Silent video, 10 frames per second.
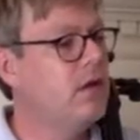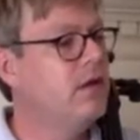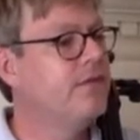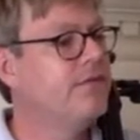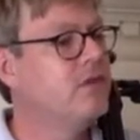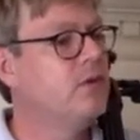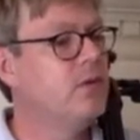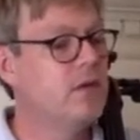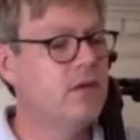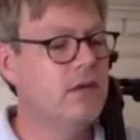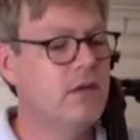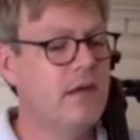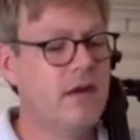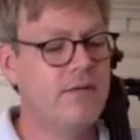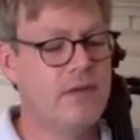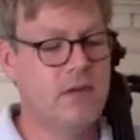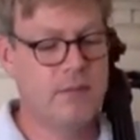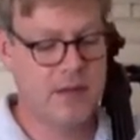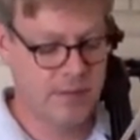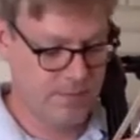if you let off a
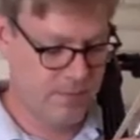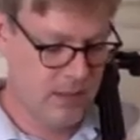little bit of